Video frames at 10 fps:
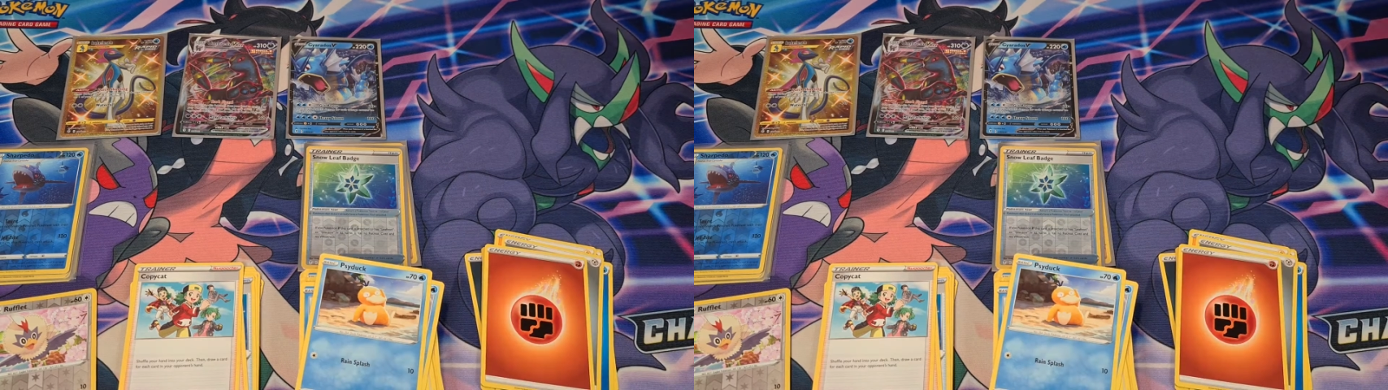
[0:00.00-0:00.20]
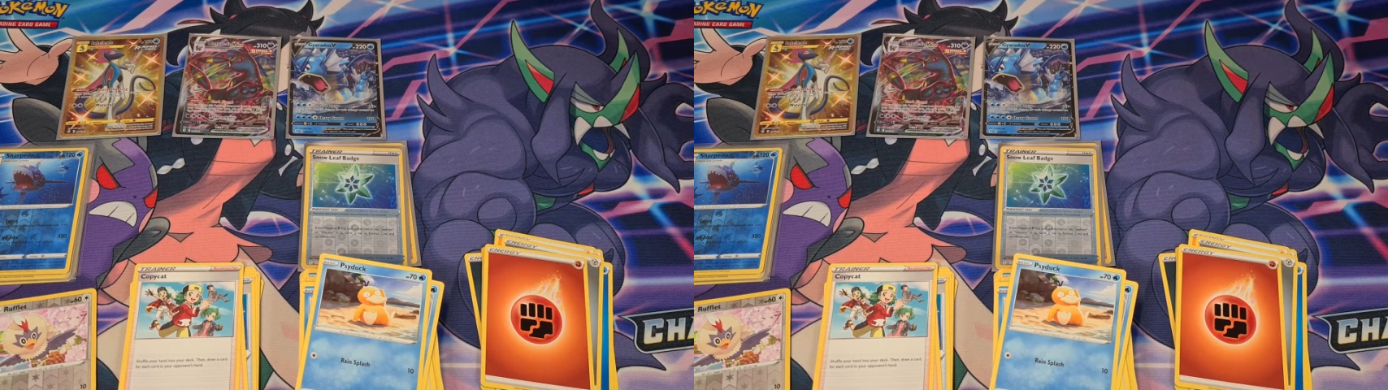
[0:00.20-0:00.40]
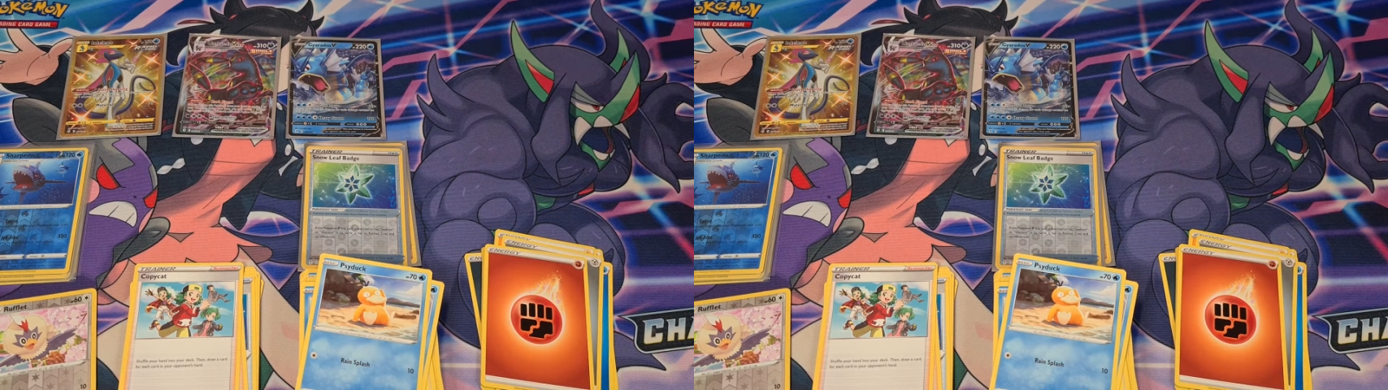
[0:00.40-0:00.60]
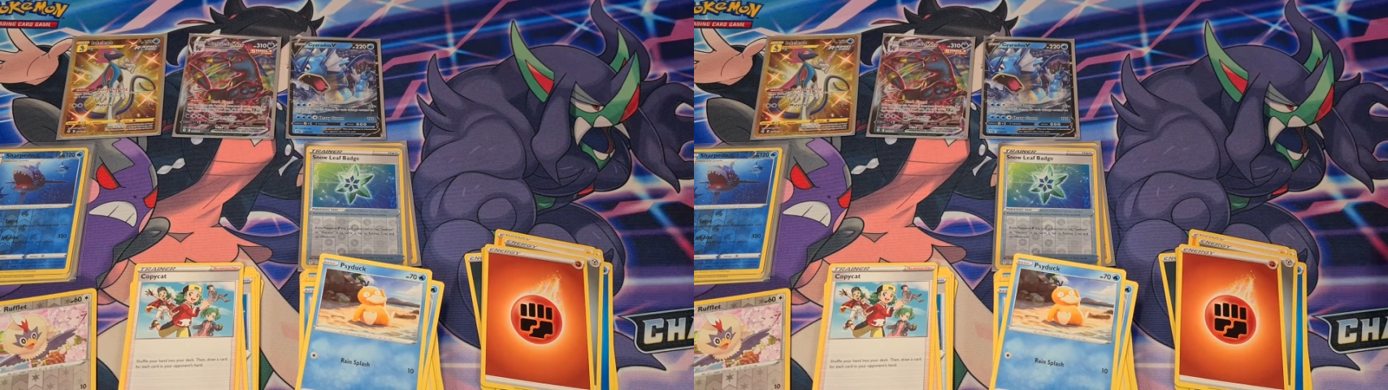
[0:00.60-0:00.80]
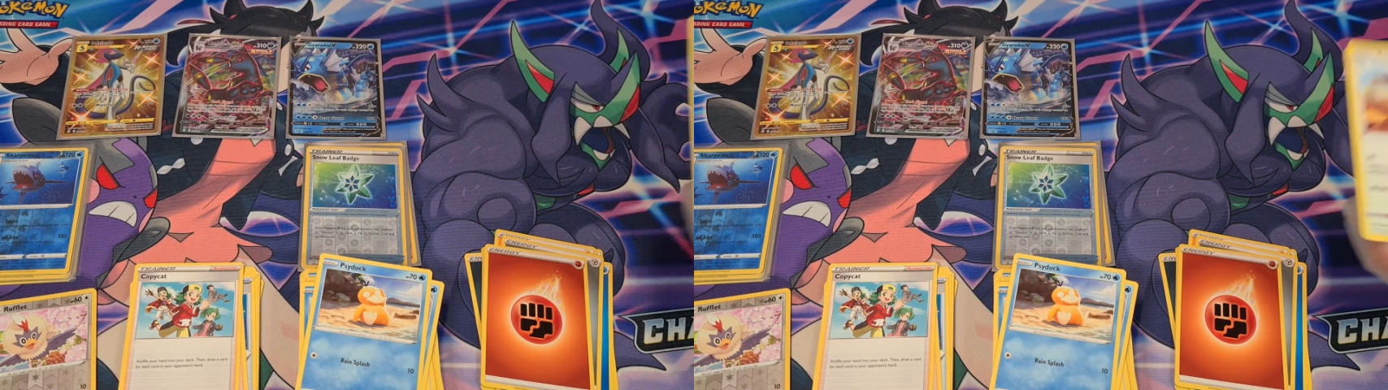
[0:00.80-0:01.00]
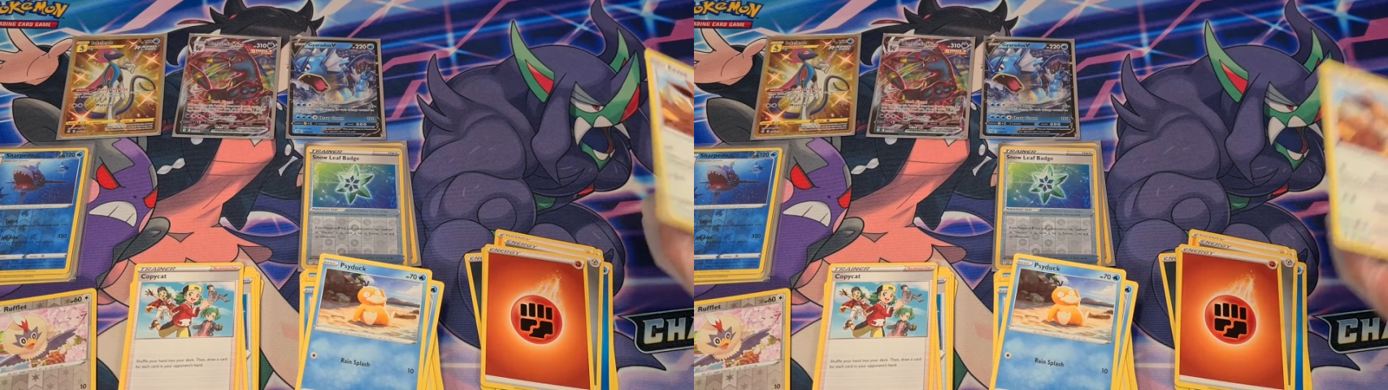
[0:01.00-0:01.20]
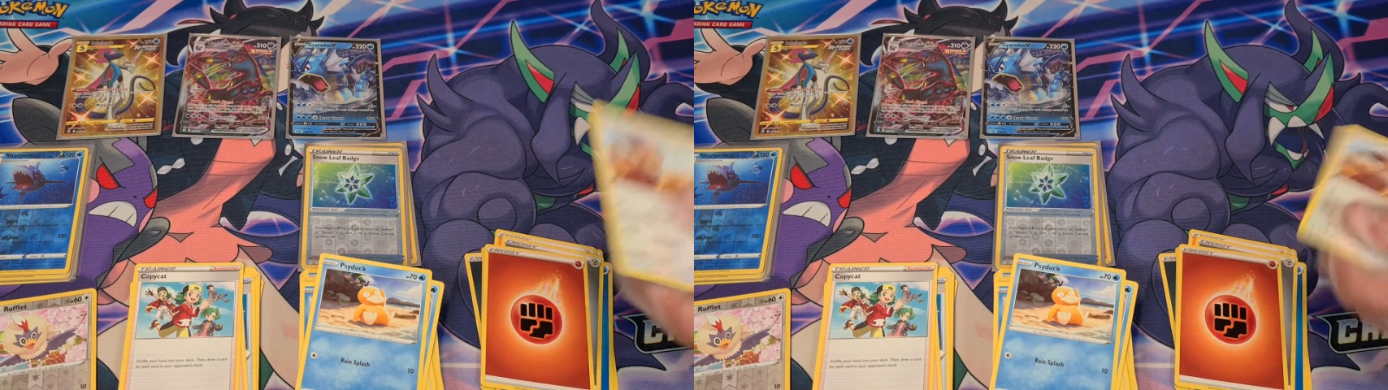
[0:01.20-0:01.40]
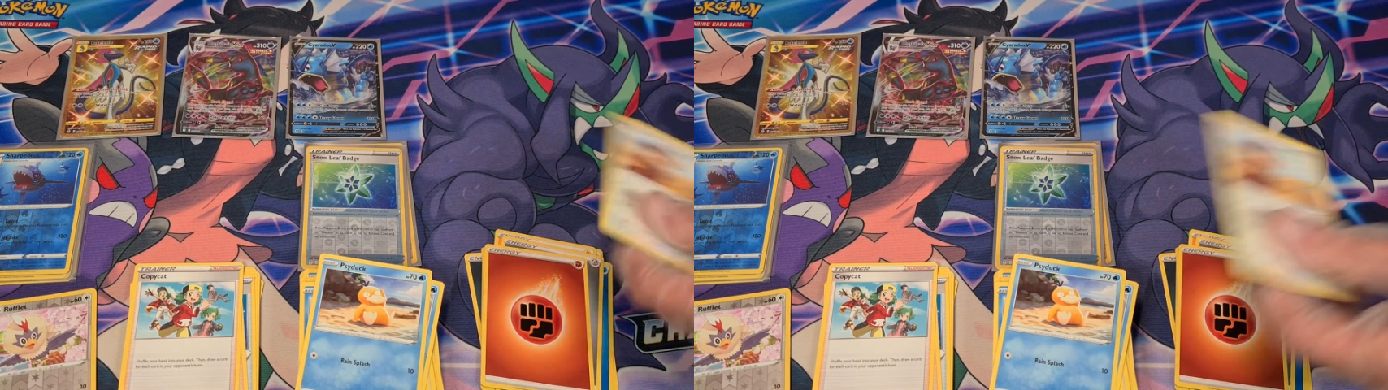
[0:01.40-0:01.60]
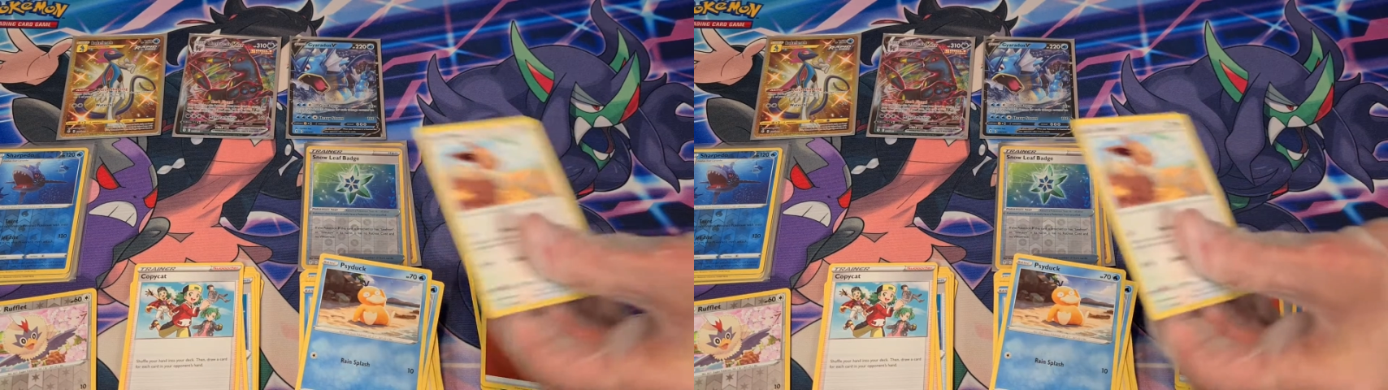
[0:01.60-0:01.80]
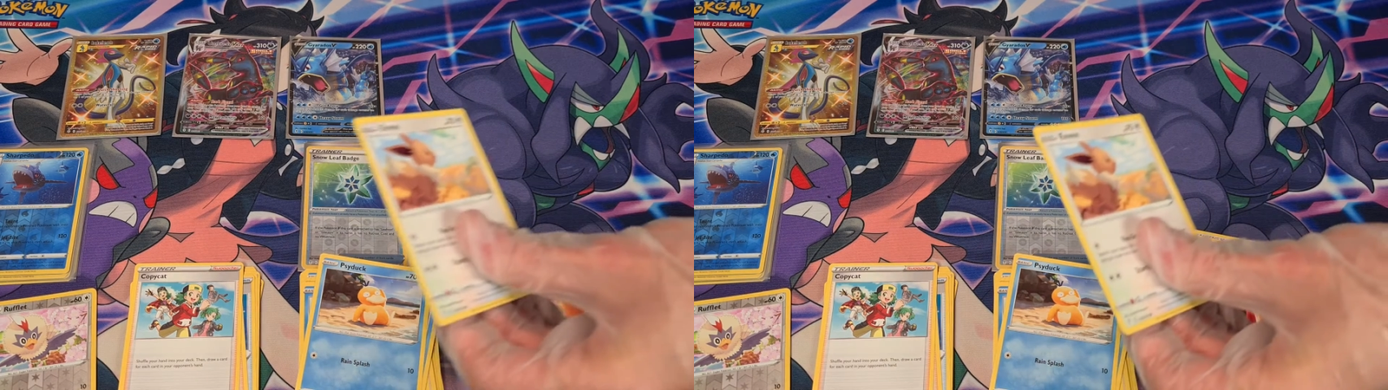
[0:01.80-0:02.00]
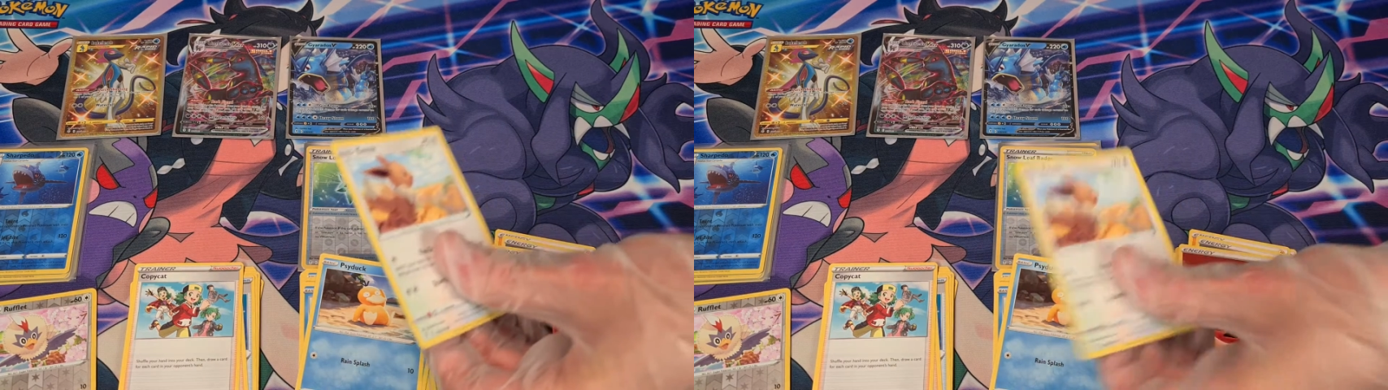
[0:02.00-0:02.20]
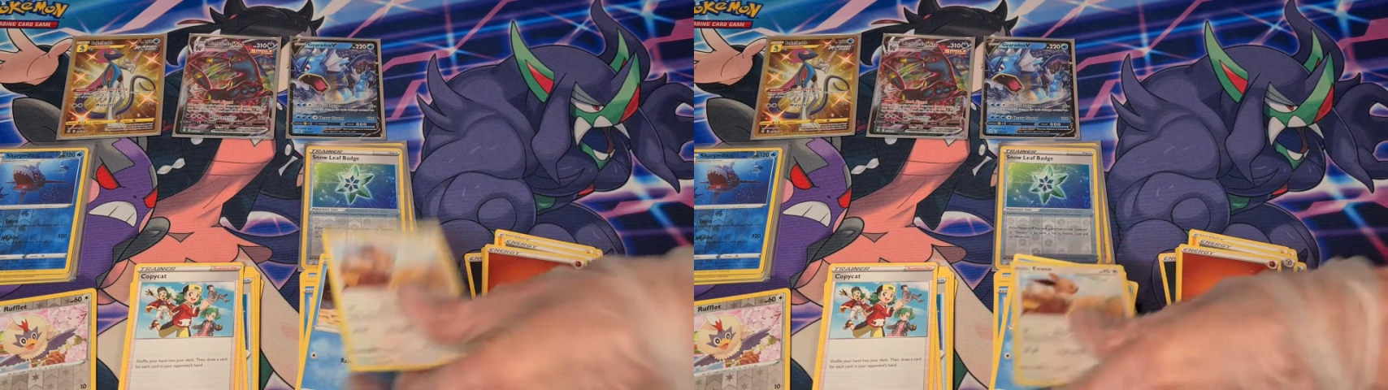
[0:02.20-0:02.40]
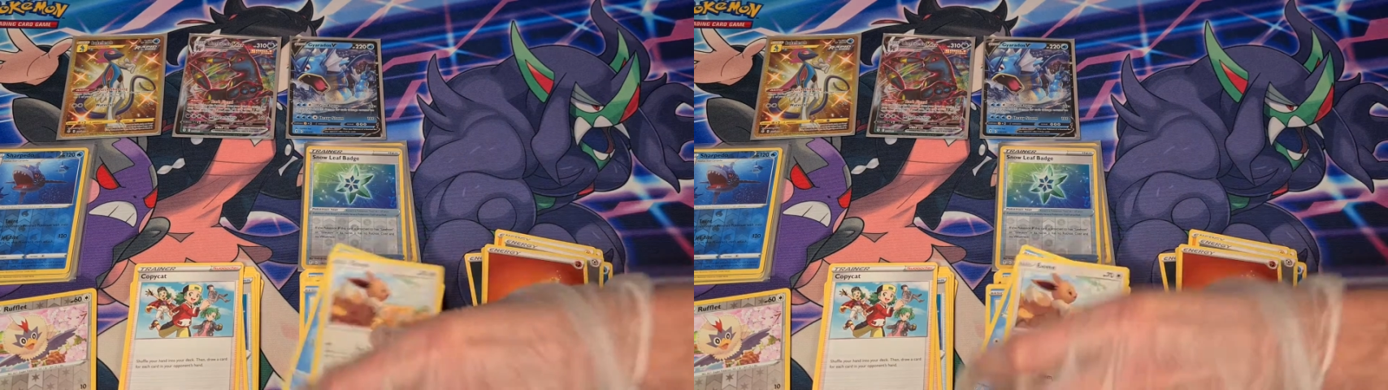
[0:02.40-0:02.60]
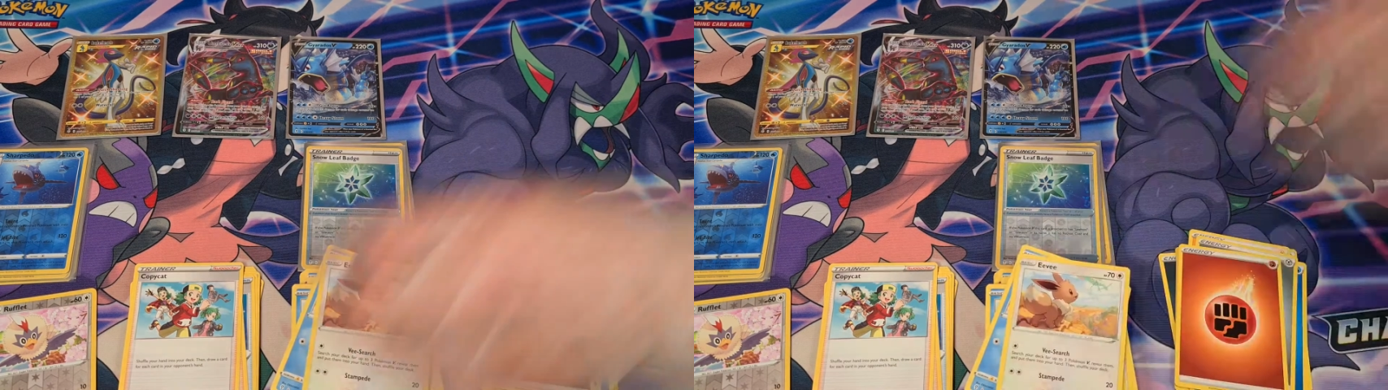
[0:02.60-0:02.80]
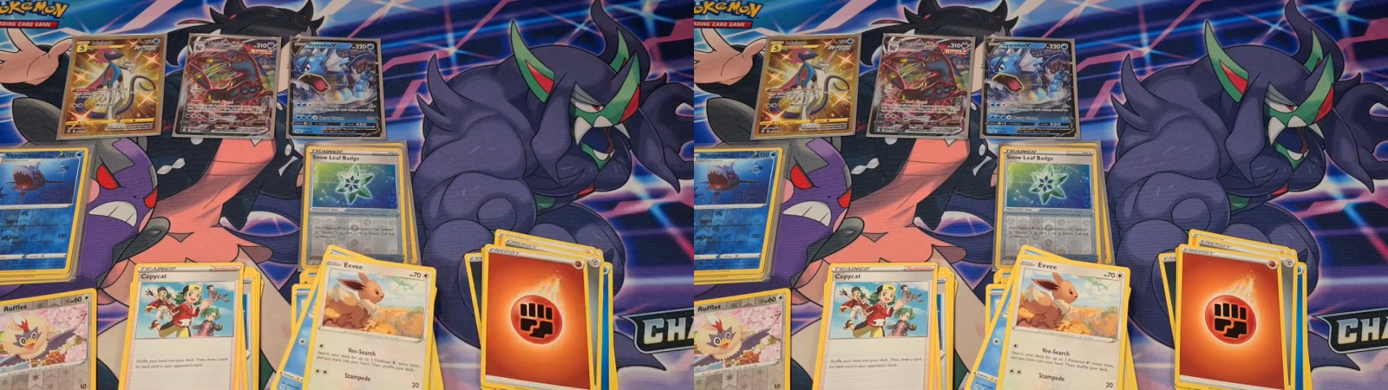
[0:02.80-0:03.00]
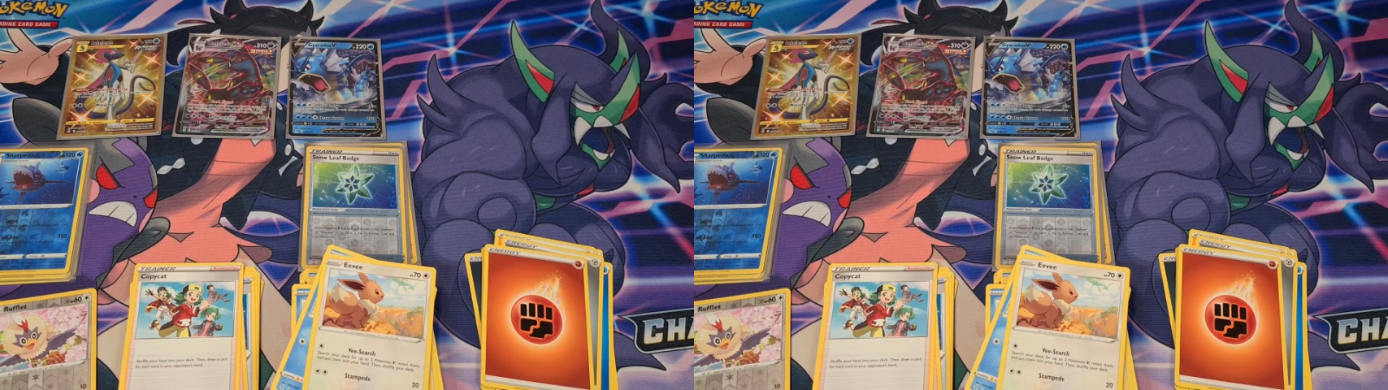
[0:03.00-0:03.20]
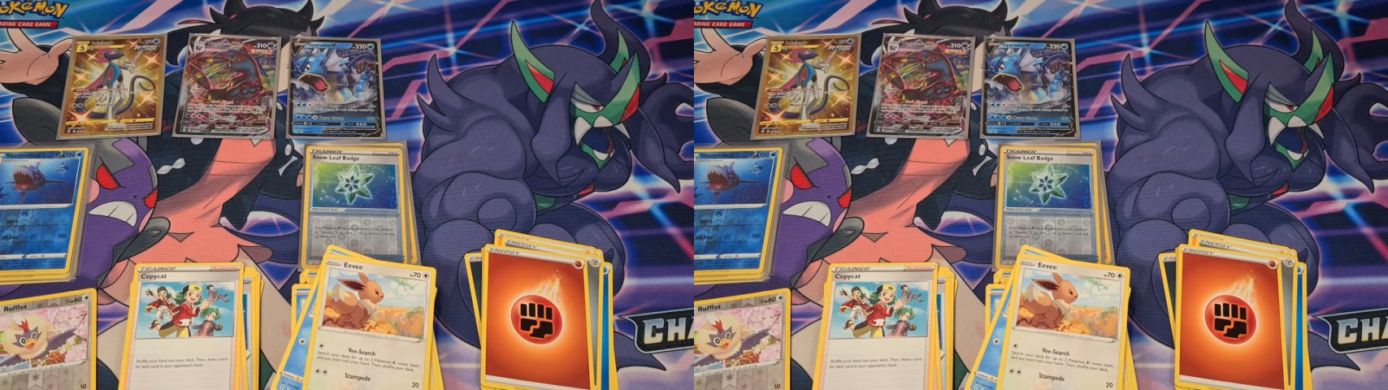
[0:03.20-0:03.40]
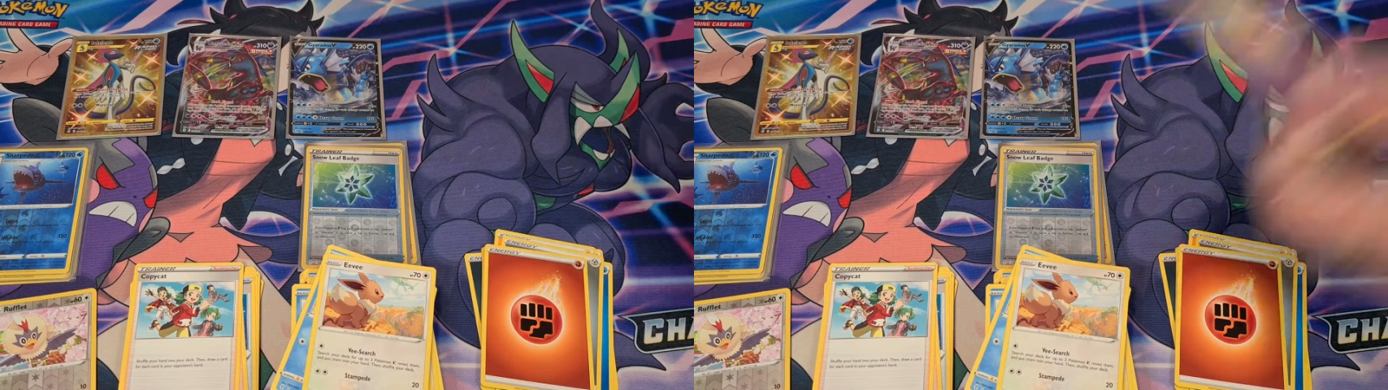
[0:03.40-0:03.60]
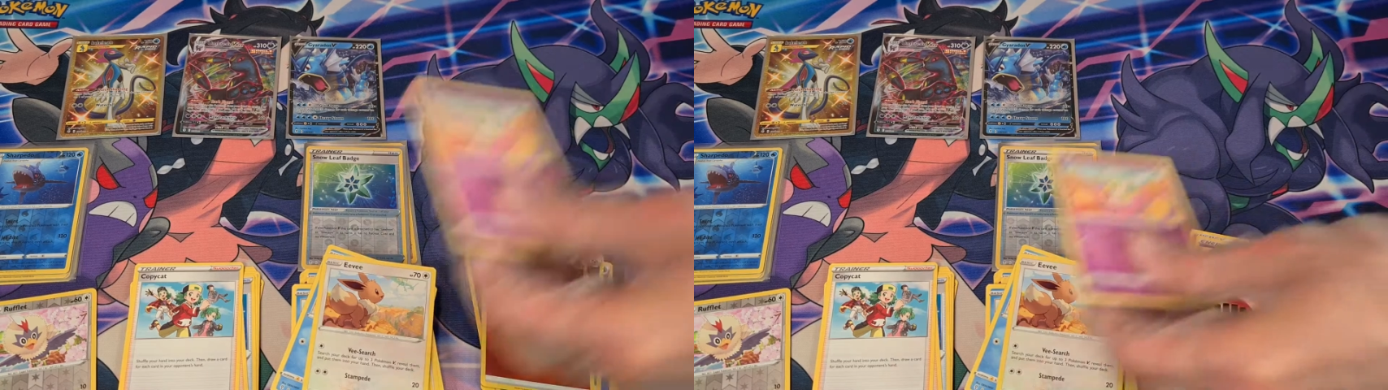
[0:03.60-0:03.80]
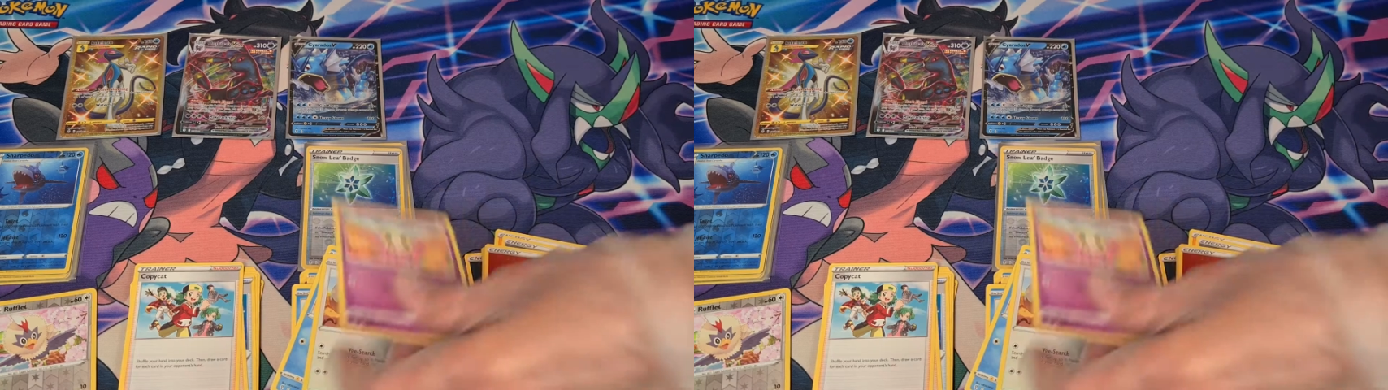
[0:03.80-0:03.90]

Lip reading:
Nobody's mouth can be seen.